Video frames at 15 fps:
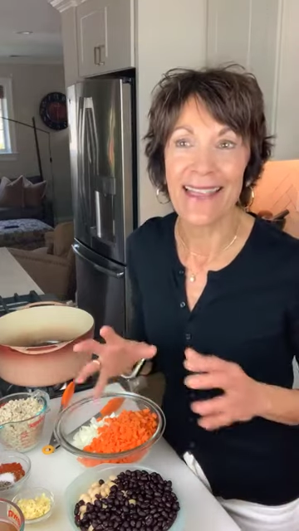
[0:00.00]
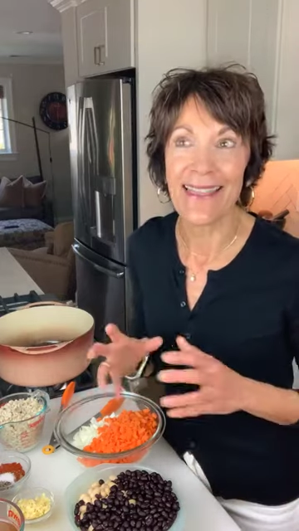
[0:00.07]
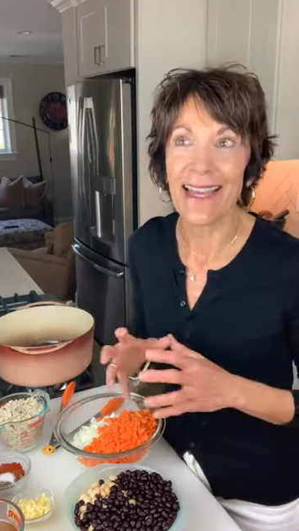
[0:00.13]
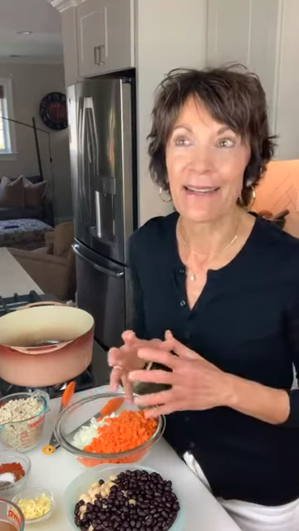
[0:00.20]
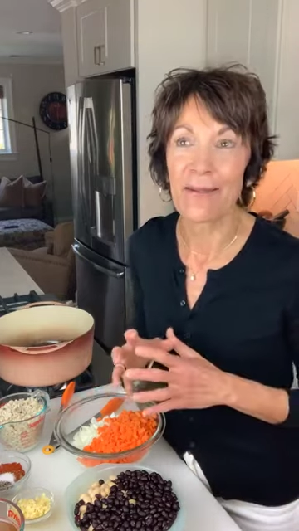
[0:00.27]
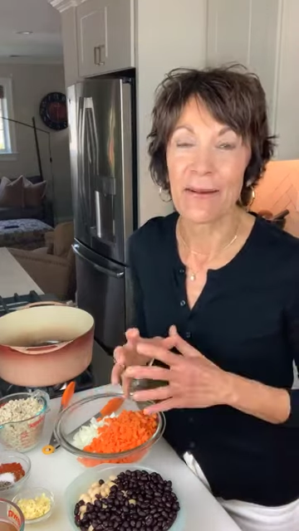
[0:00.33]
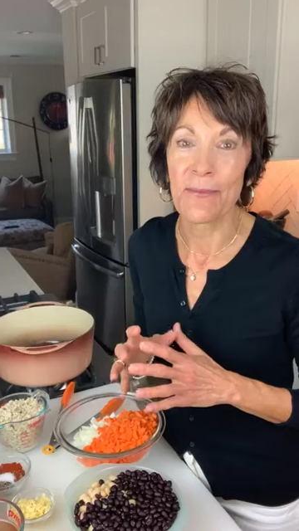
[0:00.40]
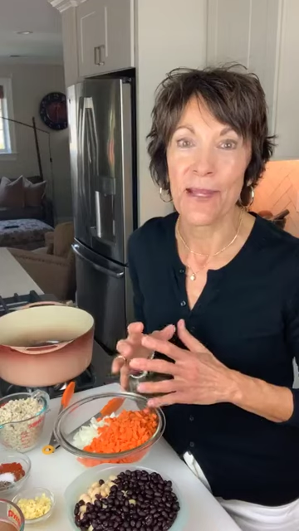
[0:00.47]
I
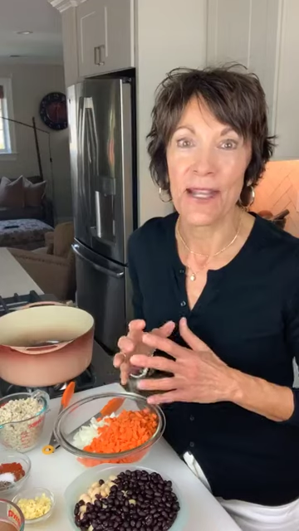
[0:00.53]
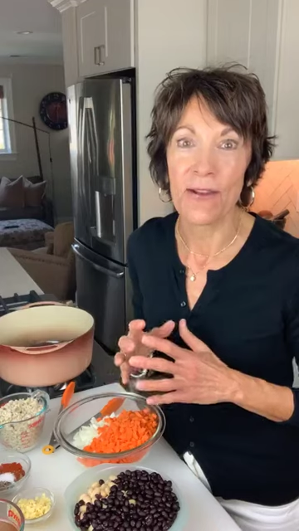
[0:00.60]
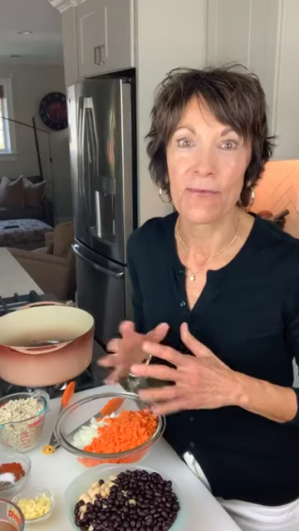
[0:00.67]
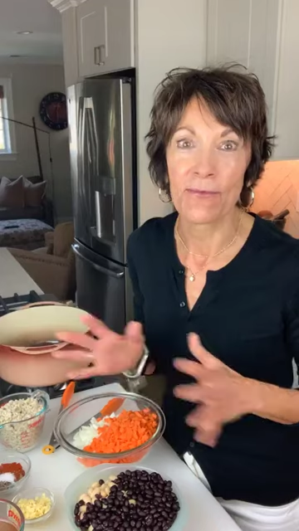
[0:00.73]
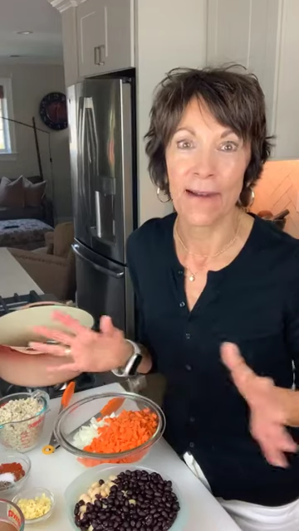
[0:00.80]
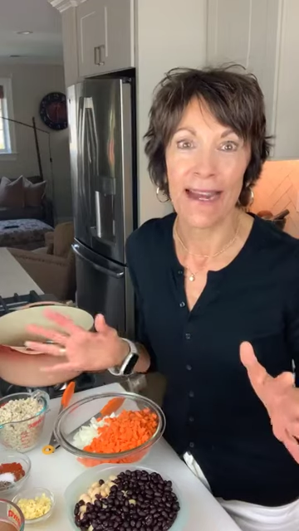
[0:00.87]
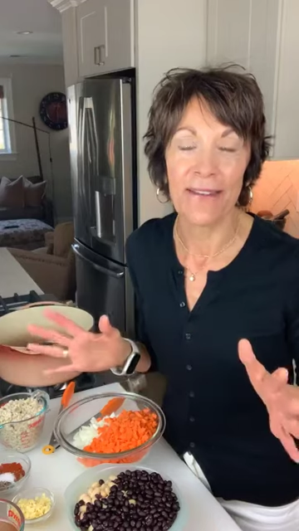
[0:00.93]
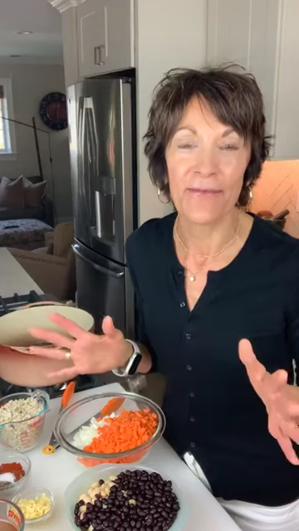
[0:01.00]
thought it would be
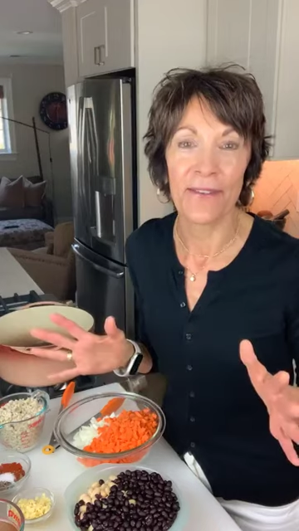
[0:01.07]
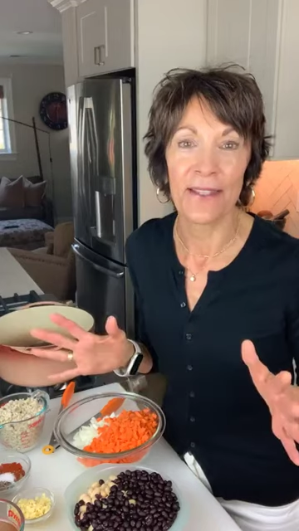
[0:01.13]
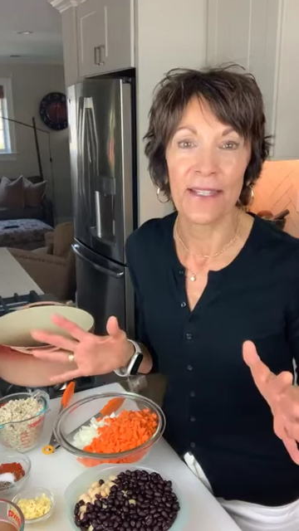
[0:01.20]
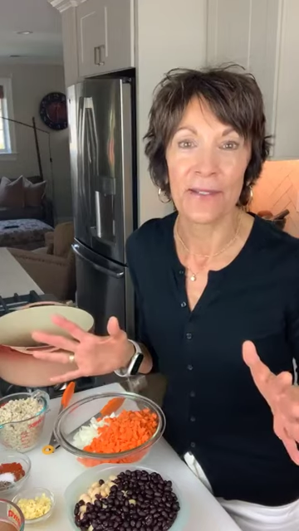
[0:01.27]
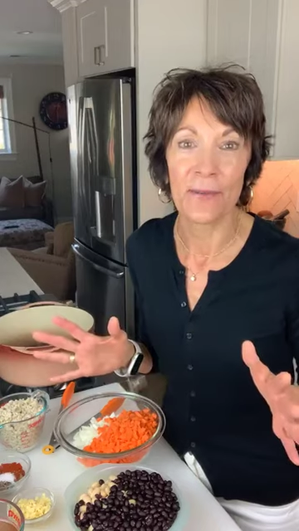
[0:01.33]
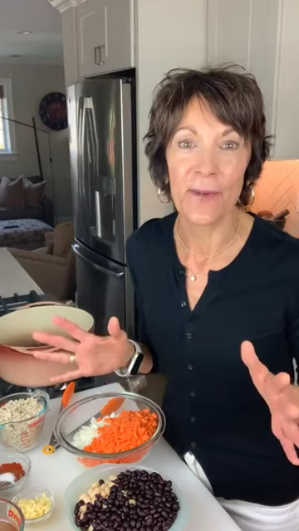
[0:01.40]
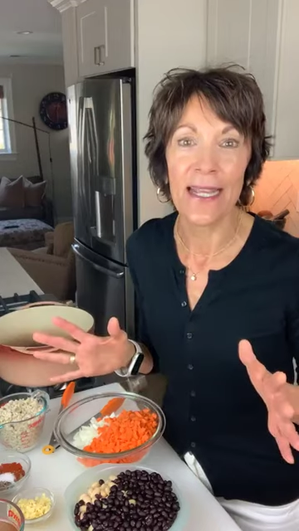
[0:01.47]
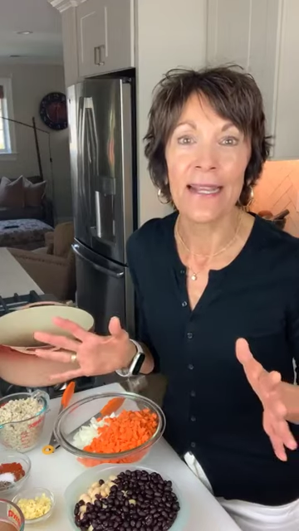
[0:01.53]
great for
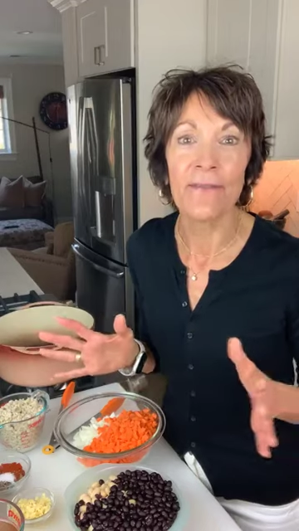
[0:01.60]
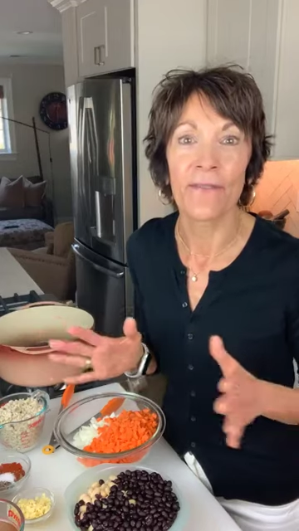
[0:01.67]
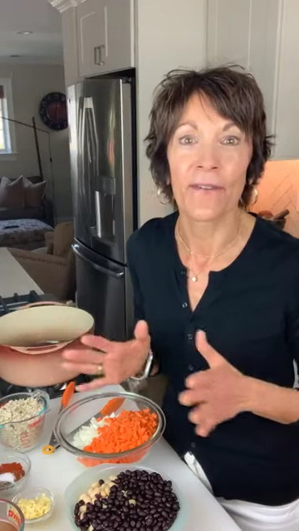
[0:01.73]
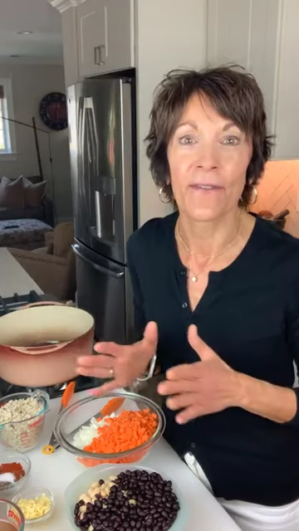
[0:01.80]
this week,